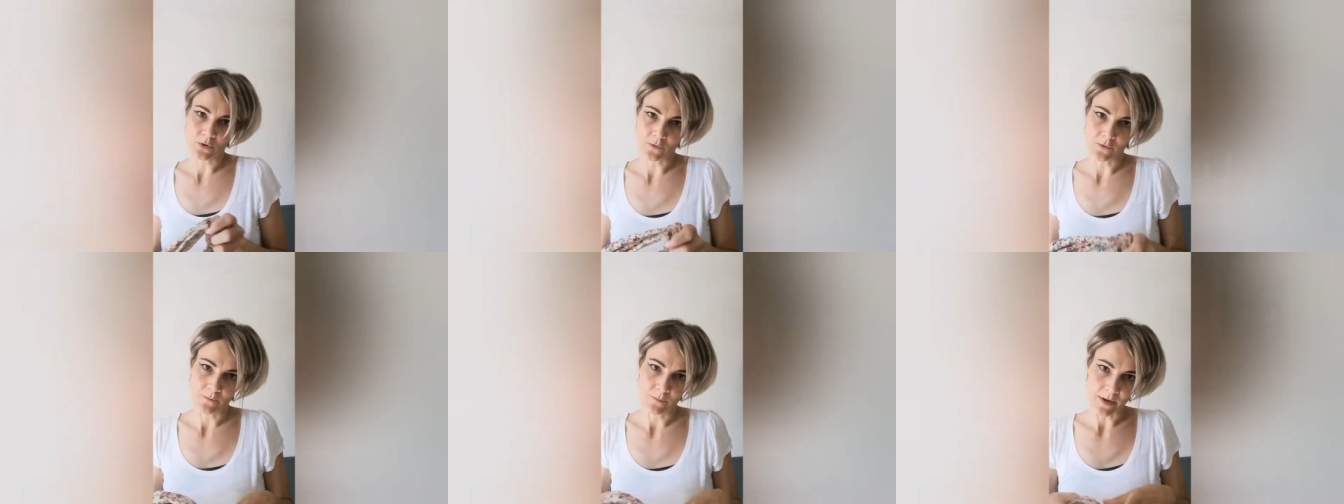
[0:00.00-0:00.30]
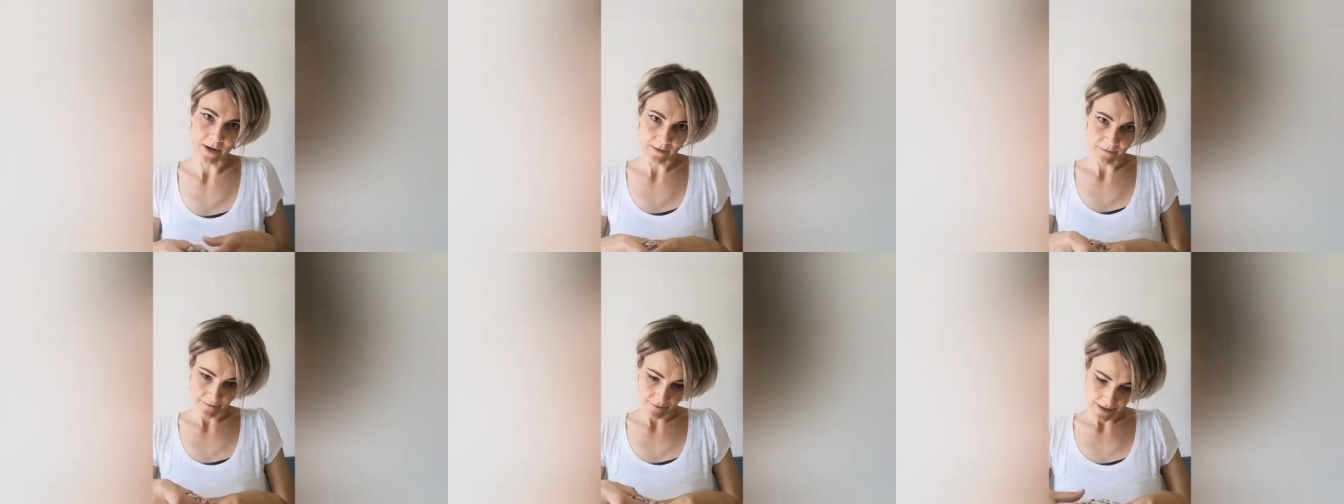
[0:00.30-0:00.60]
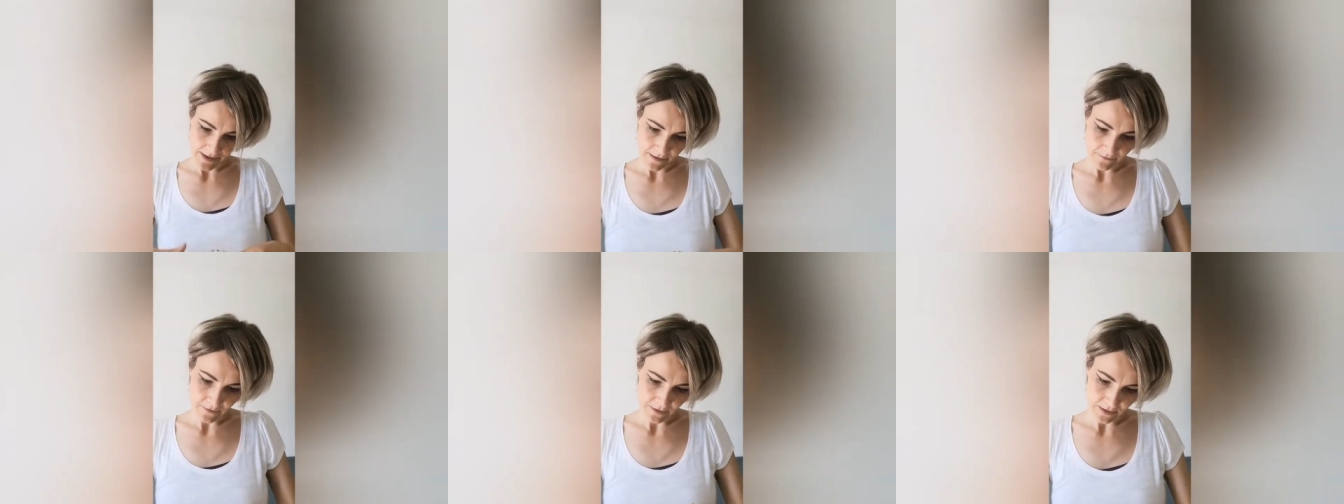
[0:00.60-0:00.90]
of my
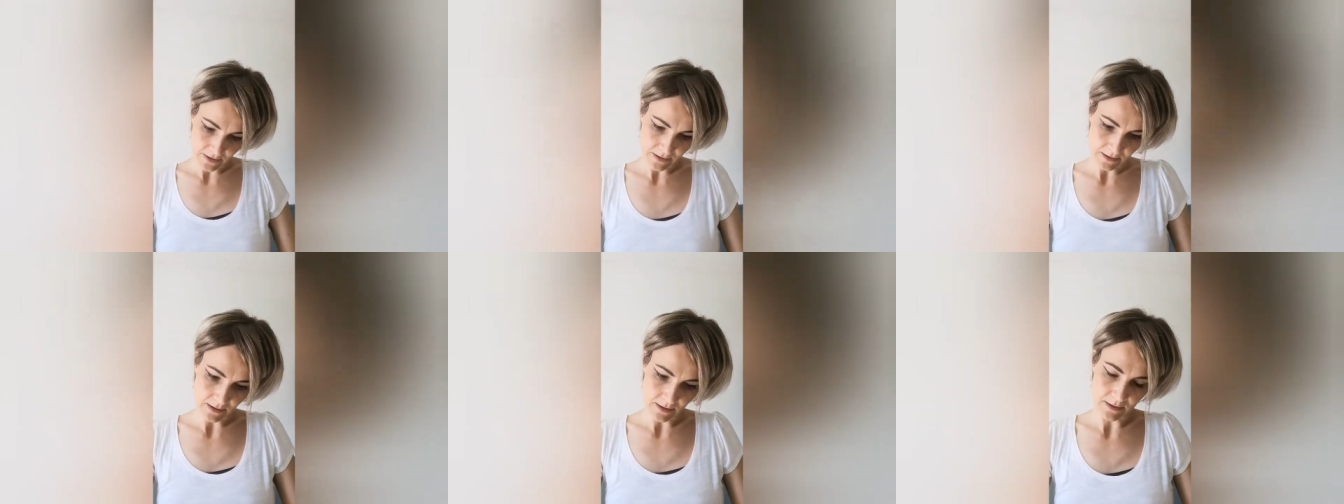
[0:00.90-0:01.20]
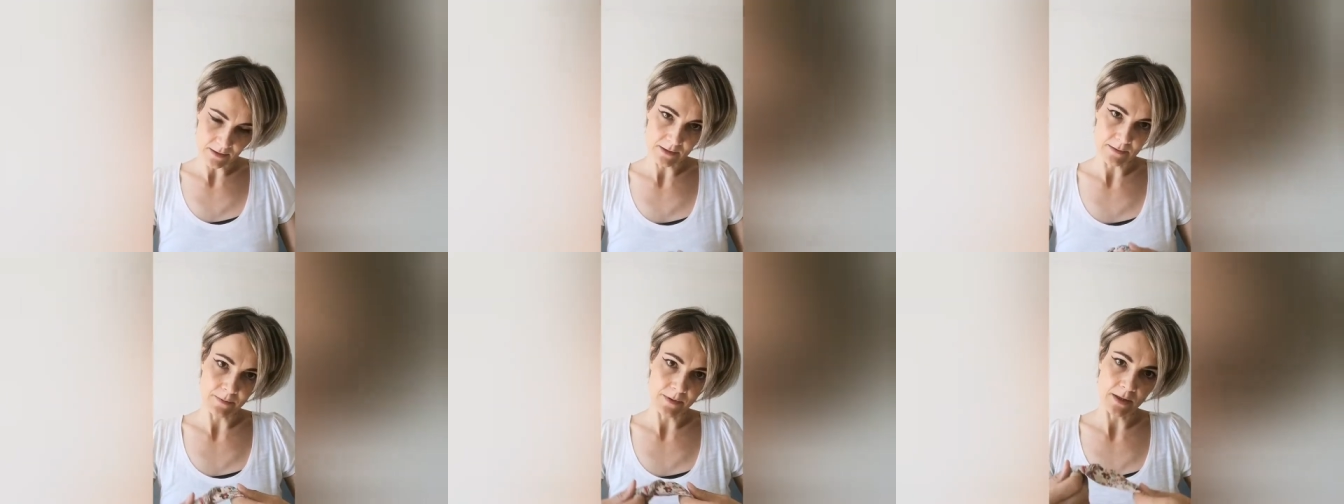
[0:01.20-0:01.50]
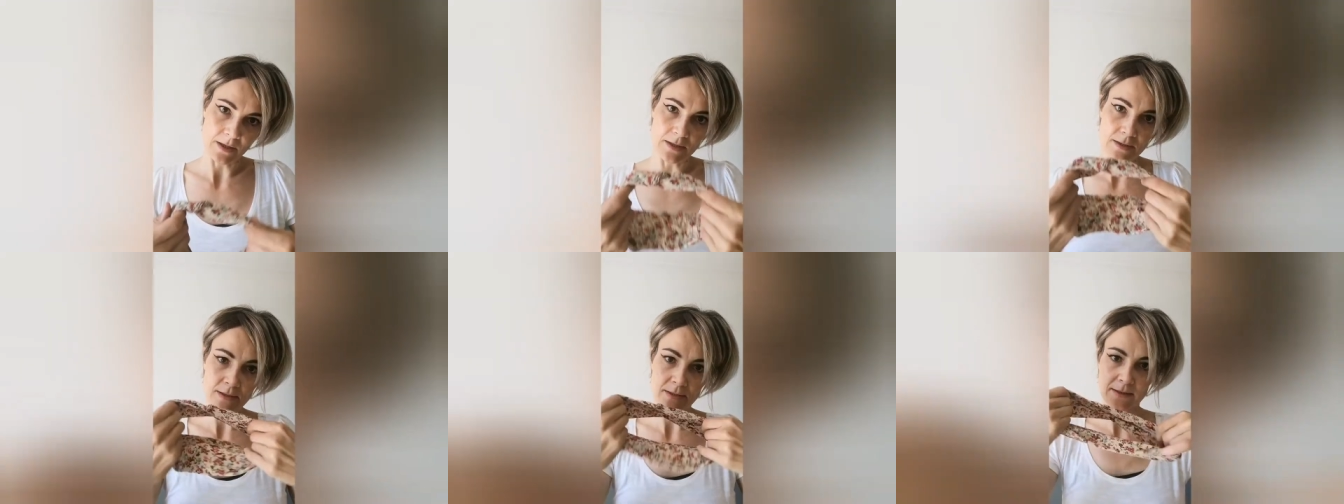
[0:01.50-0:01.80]
favorite styles with
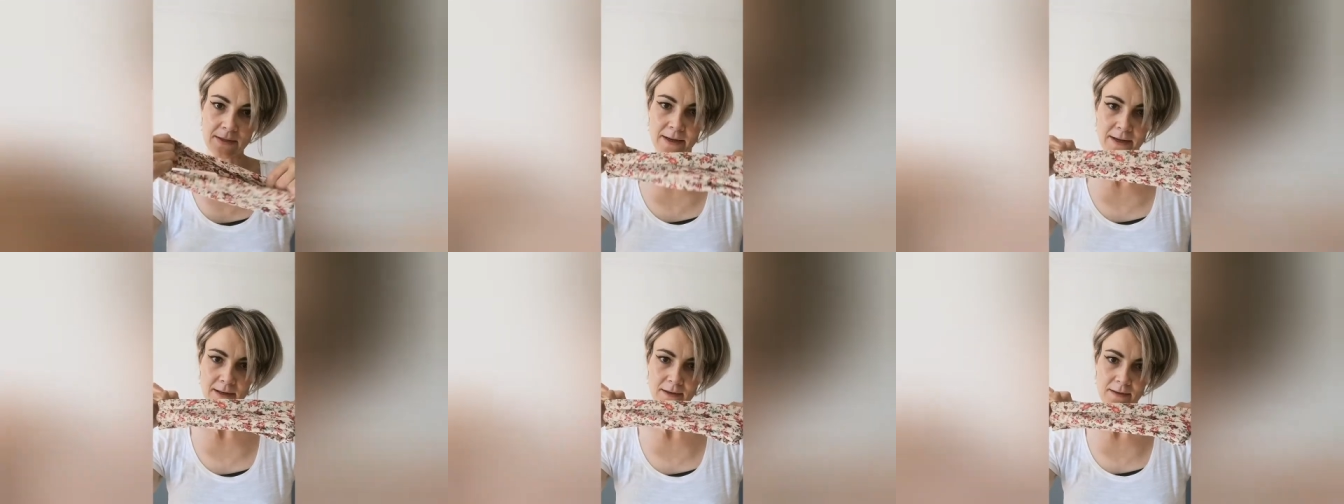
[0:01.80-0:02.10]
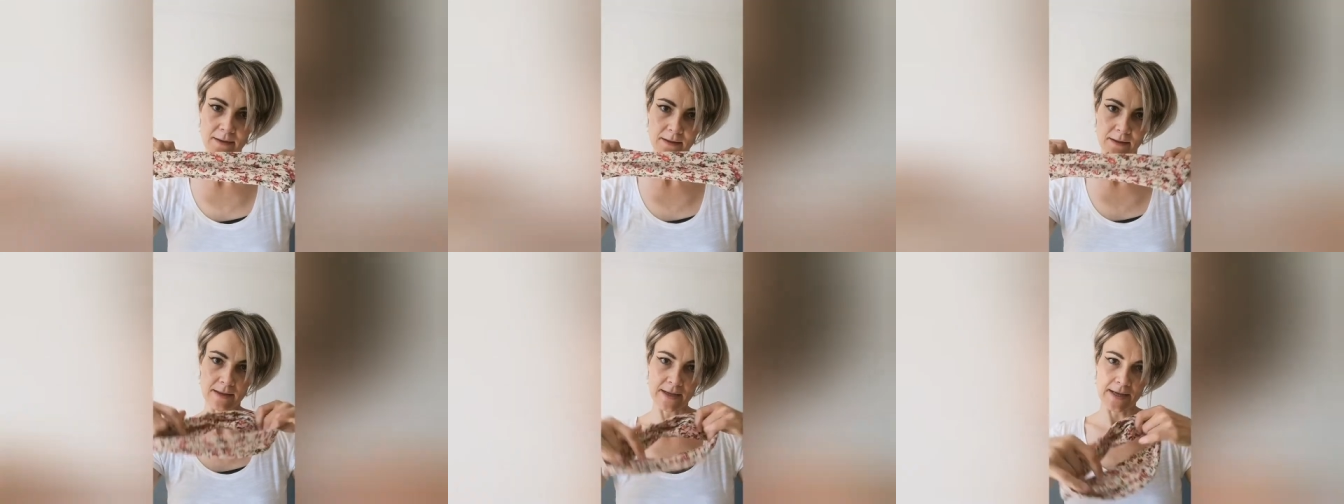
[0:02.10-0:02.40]
this is like a little